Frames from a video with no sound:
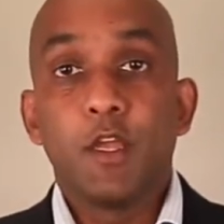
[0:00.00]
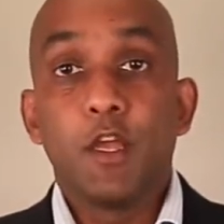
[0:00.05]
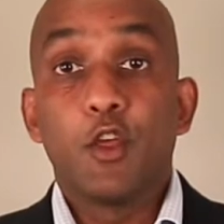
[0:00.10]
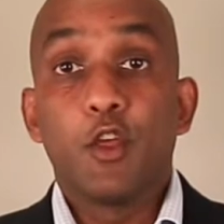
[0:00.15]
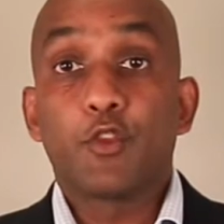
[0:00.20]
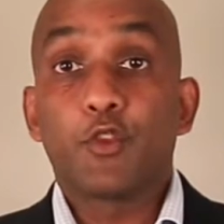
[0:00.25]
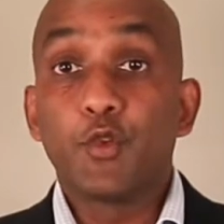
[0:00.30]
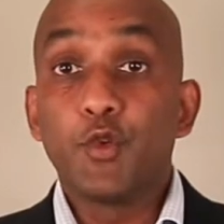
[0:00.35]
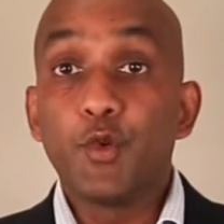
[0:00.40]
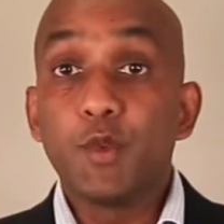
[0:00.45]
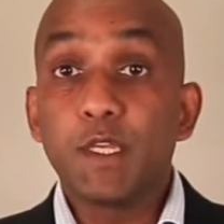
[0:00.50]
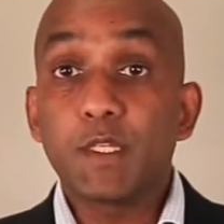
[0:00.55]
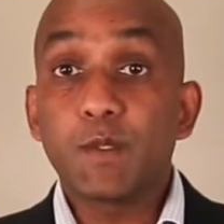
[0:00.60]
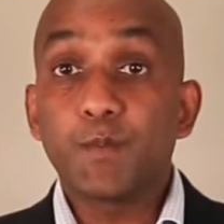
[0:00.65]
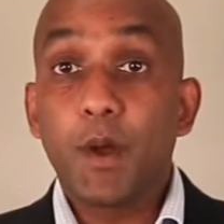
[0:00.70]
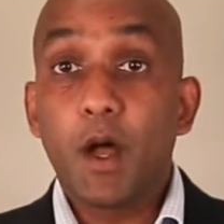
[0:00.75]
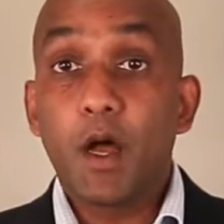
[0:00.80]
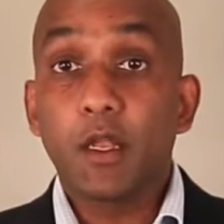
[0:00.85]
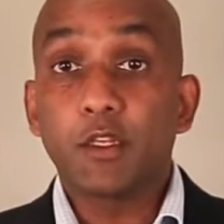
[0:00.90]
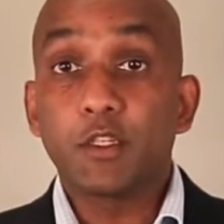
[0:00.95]
Through this
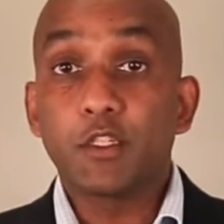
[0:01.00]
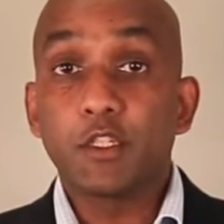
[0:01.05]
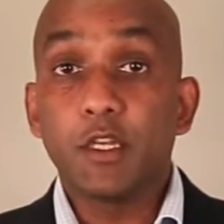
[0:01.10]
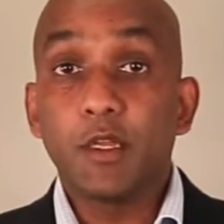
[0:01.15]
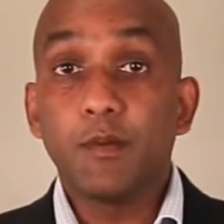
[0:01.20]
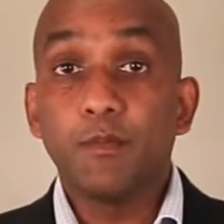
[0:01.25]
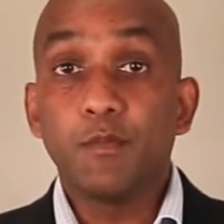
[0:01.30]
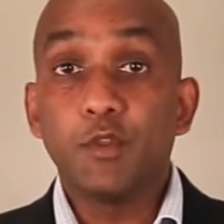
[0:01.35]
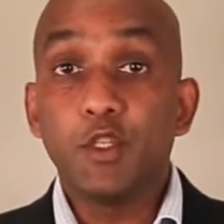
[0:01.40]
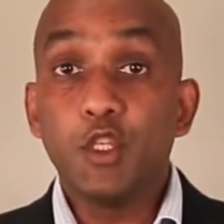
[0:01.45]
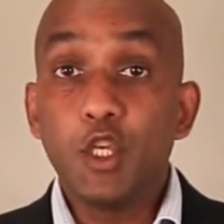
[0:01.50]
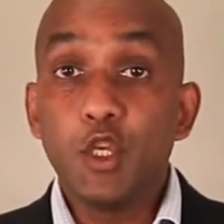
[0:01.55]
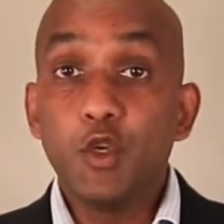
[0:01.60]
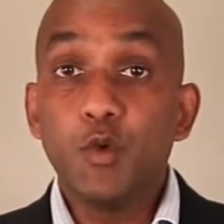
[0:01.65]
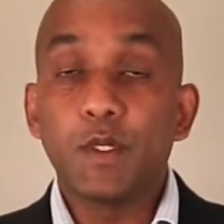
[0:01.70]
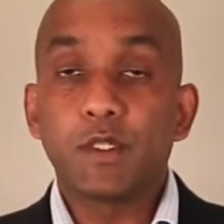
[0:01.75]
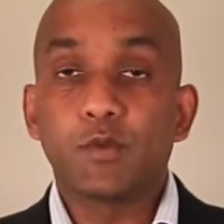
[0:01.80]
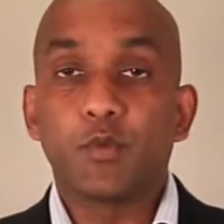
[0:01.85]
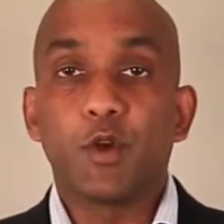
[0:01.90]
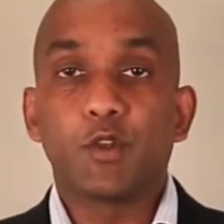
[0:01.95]
partnership,
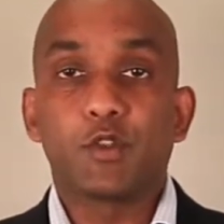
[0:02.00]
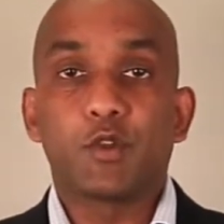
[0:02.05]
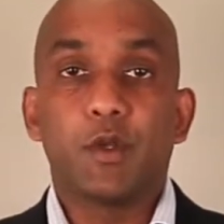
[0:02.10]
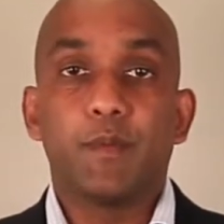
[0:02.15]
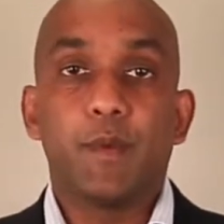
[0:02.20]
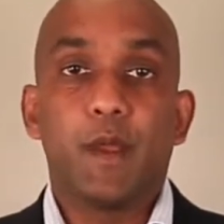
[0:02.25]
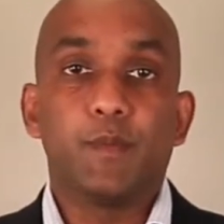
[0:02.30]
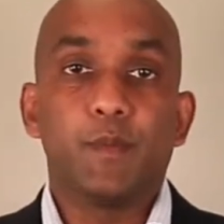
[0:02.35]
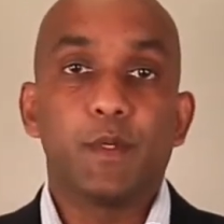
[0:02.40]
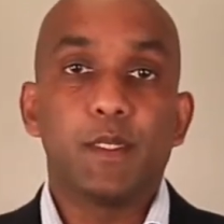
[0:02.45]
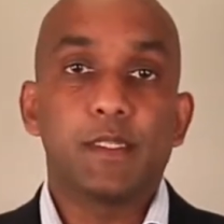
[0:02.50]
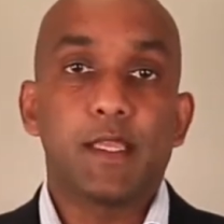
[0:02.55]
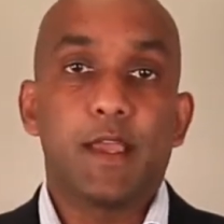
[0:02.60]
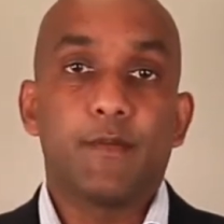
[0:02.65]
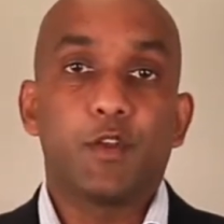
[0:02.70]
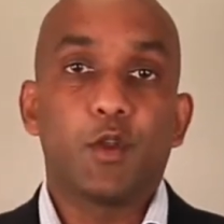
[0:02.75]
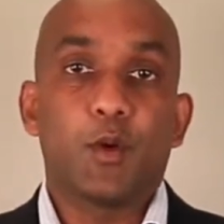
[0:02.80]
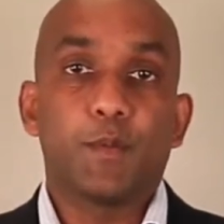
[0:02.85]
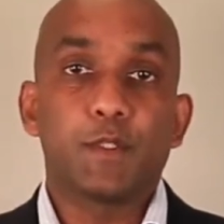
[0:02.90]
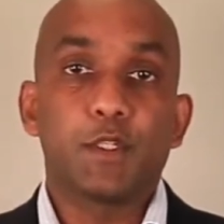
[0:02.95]
you as Rotary members have
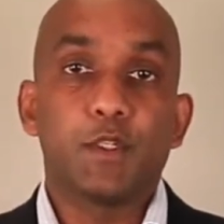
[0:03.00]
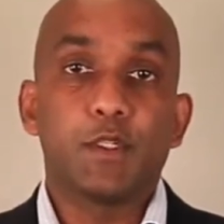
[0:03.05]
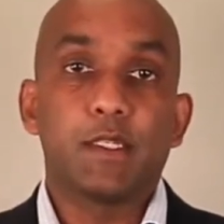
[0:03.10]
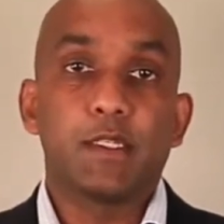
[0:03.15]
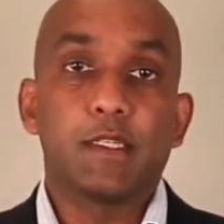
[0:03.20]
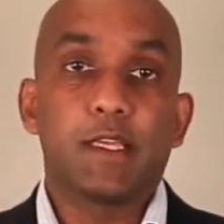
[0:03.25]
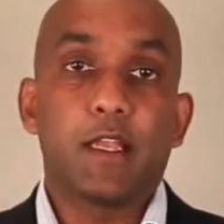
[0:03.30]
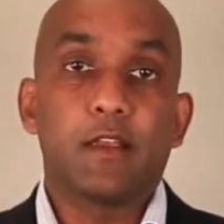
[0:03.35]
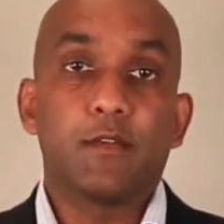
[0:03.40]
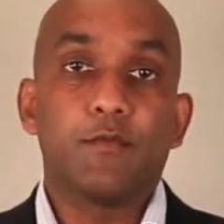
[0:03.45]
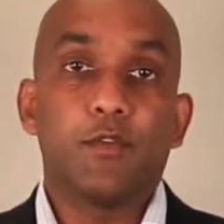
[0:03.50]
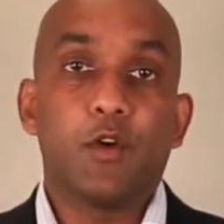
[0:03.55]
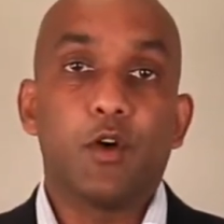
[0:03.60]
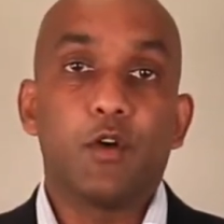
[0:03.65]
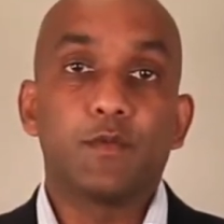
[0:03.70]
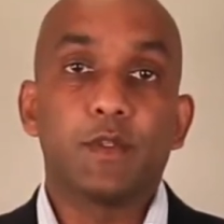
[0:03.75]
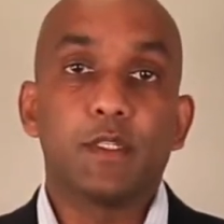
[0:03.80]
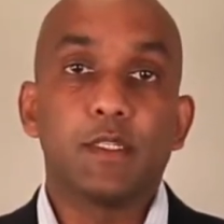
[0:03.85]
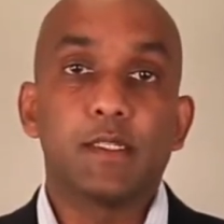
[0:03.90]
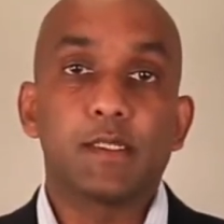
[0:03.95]
an opportunity to get
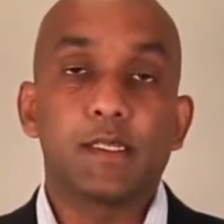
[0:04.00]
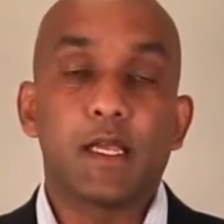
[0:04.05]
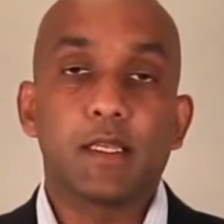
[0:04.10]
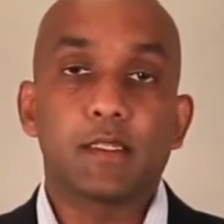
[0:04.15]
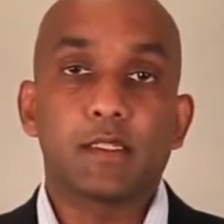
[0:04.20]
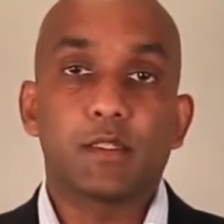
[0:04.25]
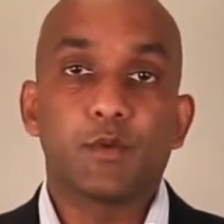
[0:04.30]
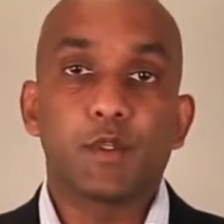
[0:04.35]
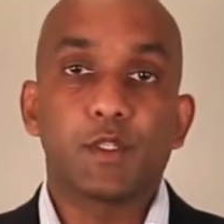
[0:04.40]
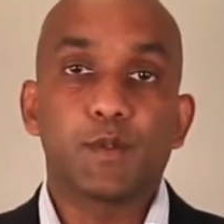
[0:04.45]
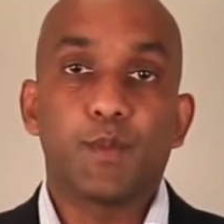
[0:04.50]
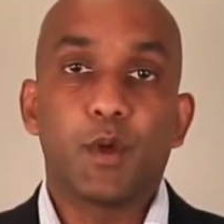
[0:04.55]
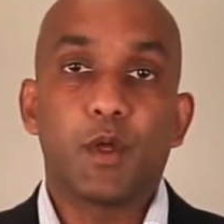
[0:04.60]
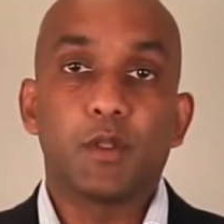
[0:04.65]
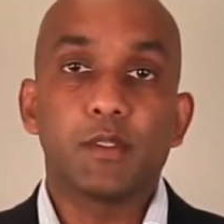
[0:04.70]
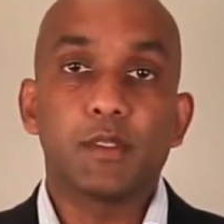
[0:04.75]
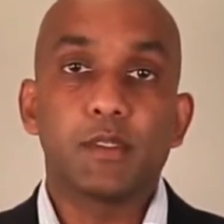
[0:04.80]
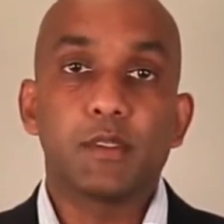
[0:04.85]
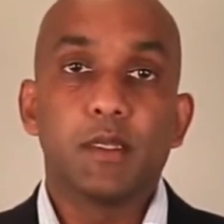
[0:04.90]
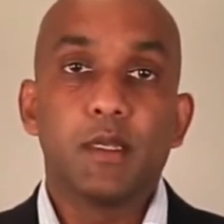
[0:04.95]
involved in disaster
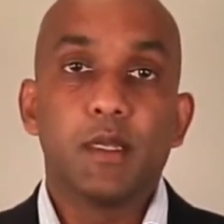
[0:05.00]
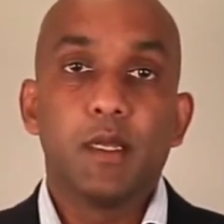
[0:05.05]
response,